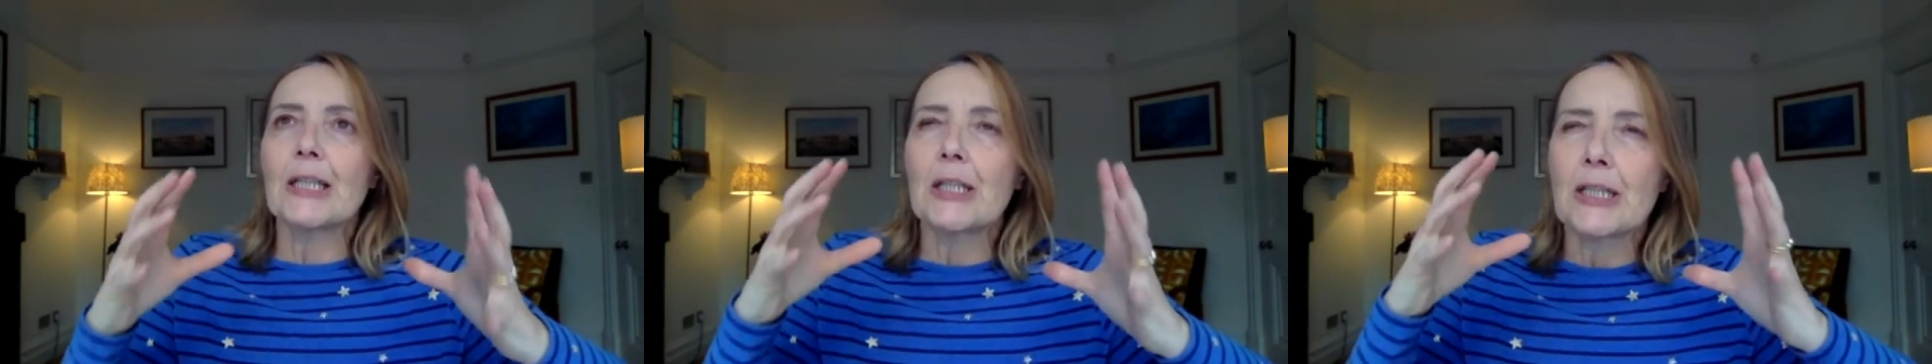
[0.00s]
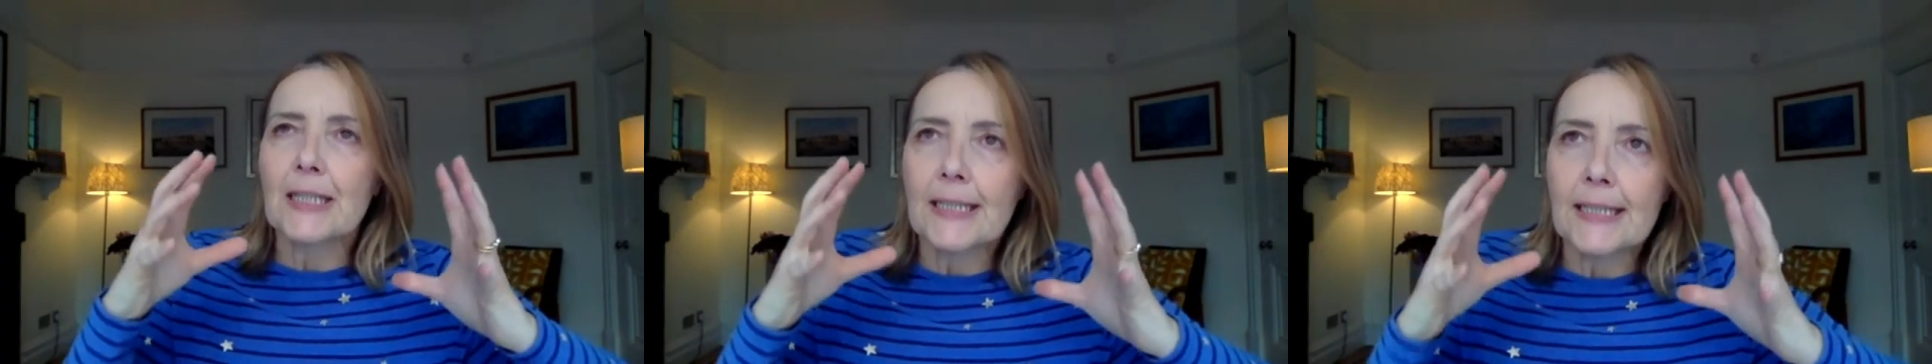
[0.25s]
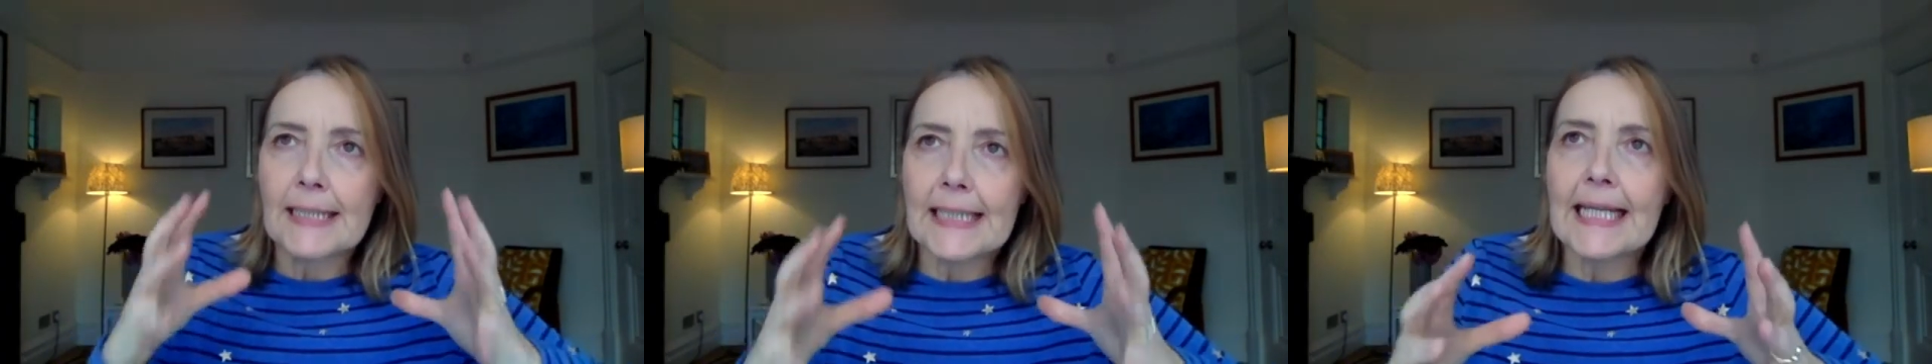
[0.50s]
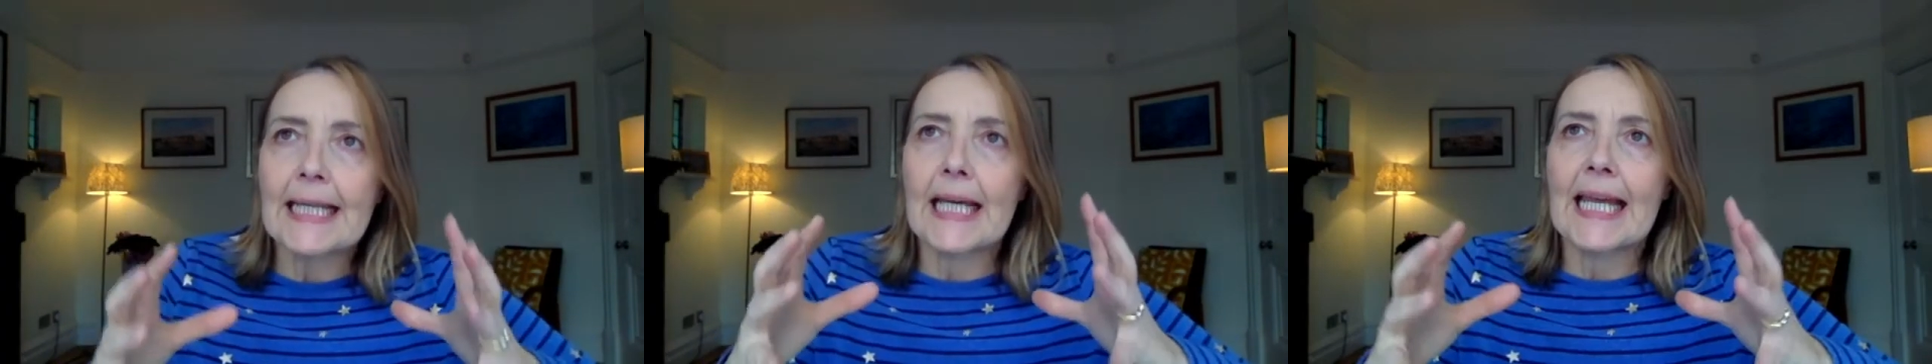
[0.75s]
to
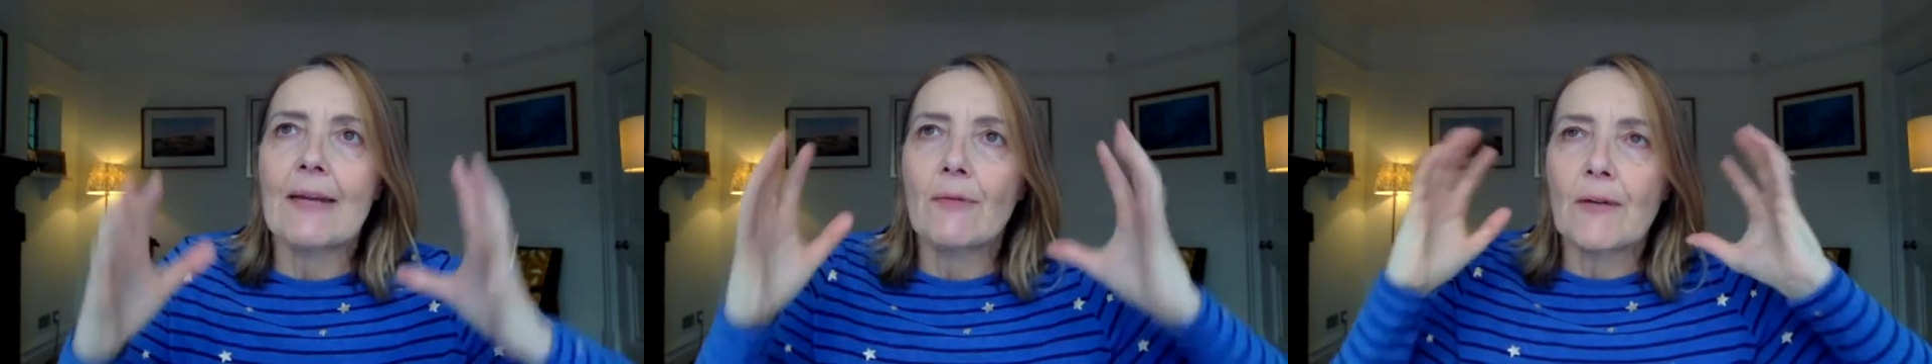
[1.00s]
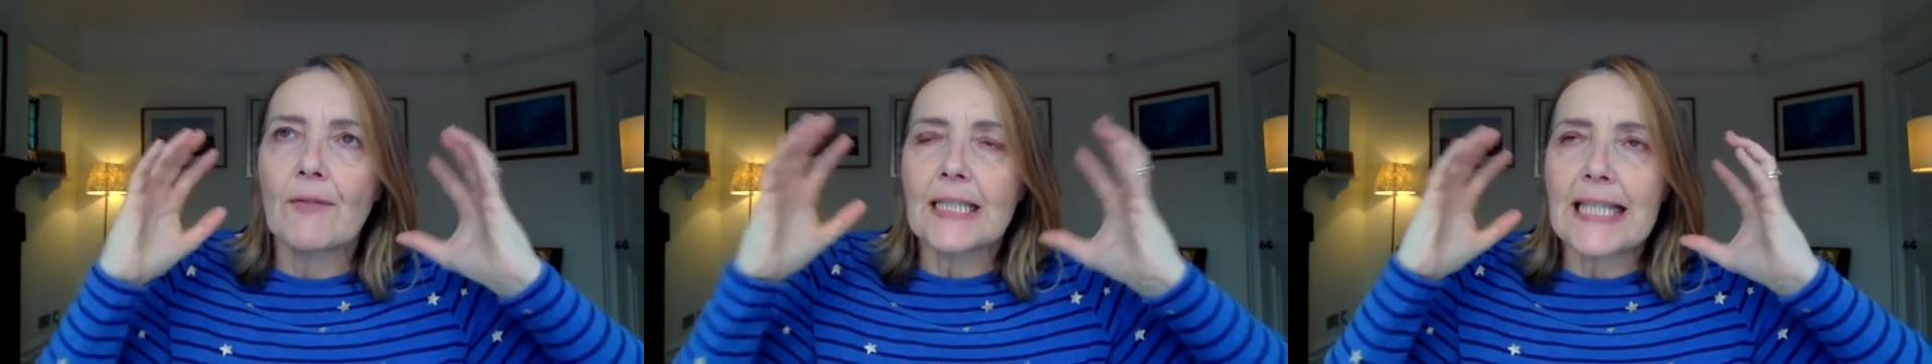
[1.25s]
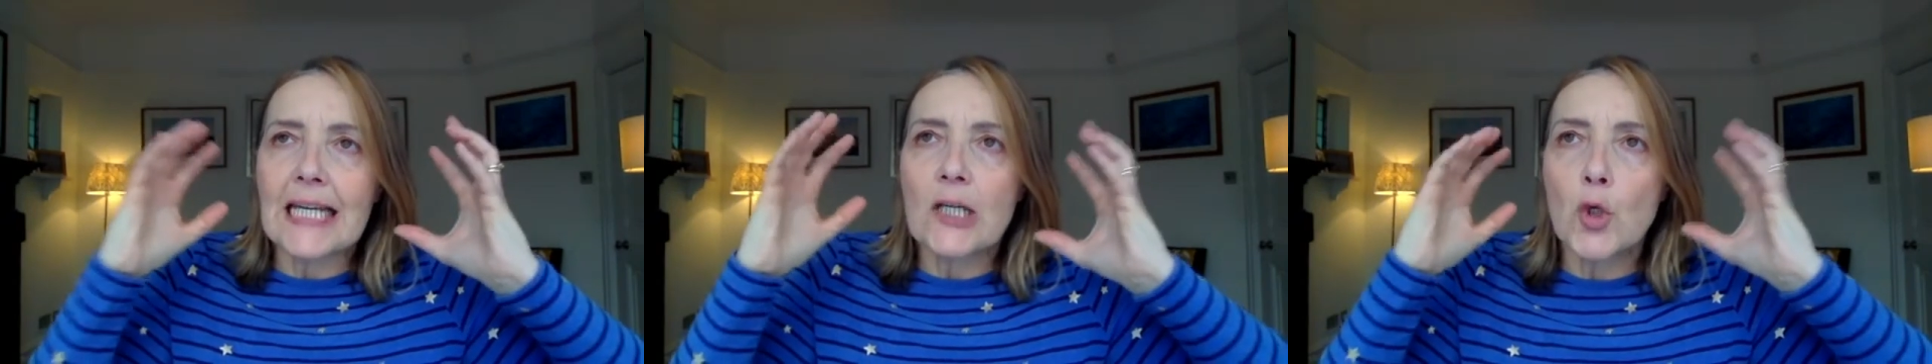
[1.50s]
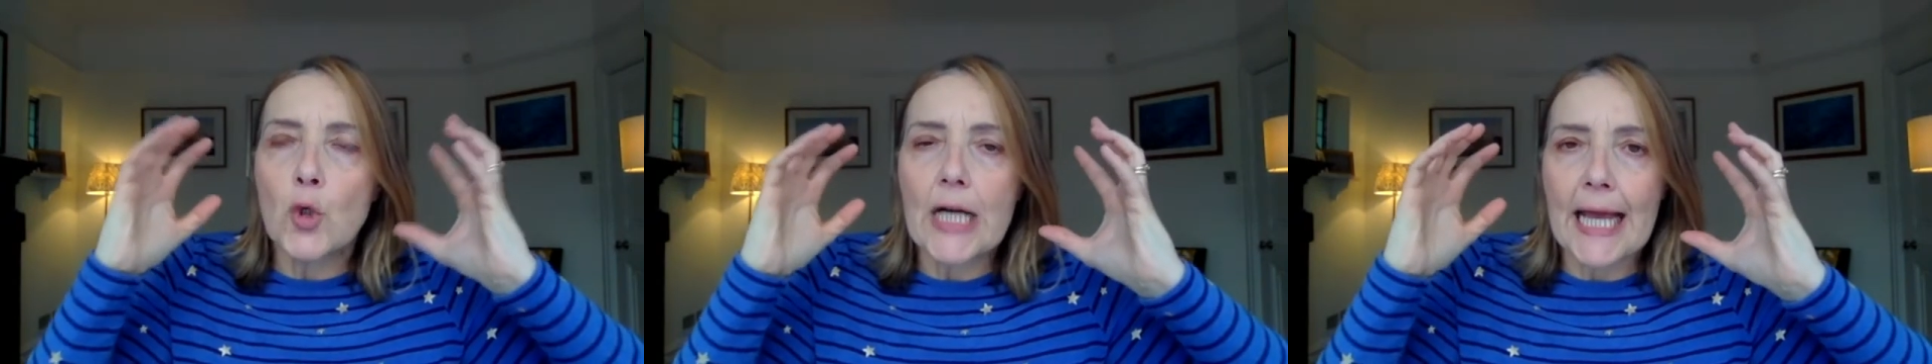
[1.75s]
stick, even if it's
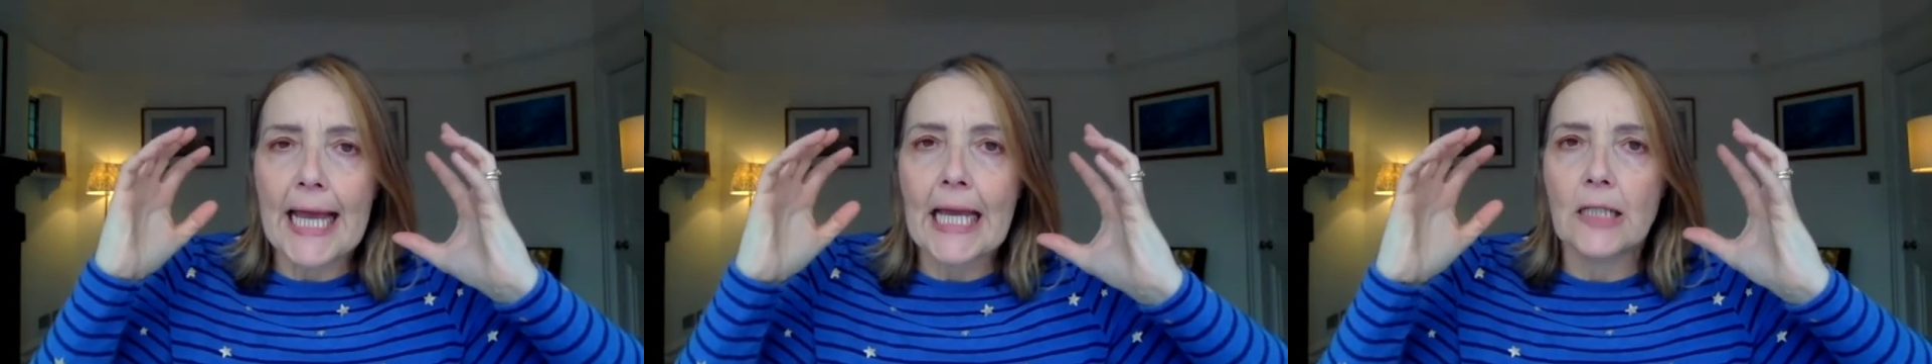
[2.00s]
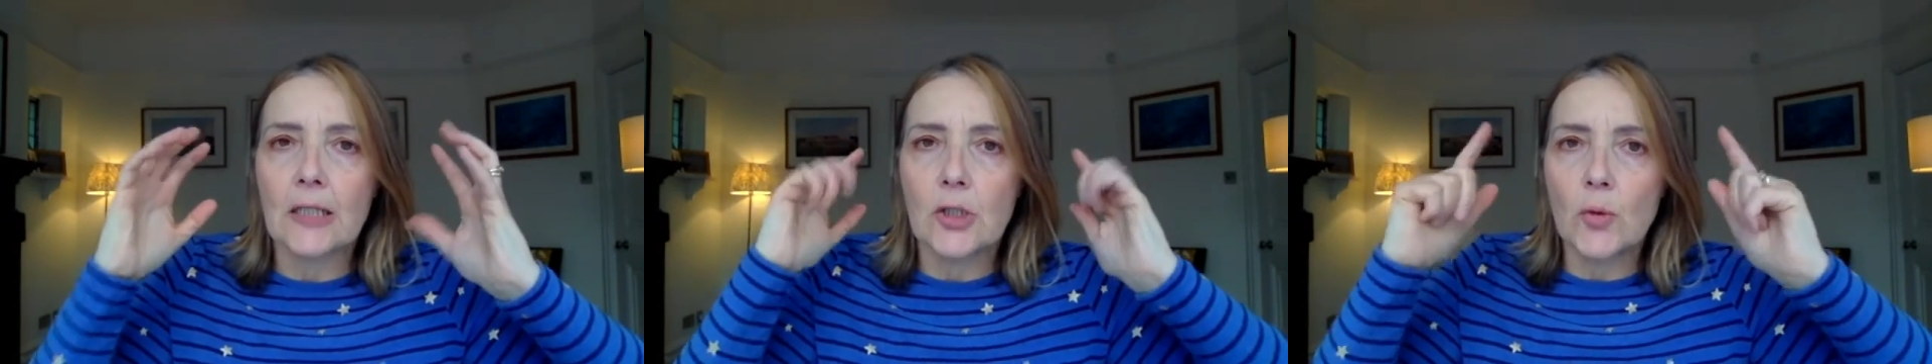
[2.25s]
in your head,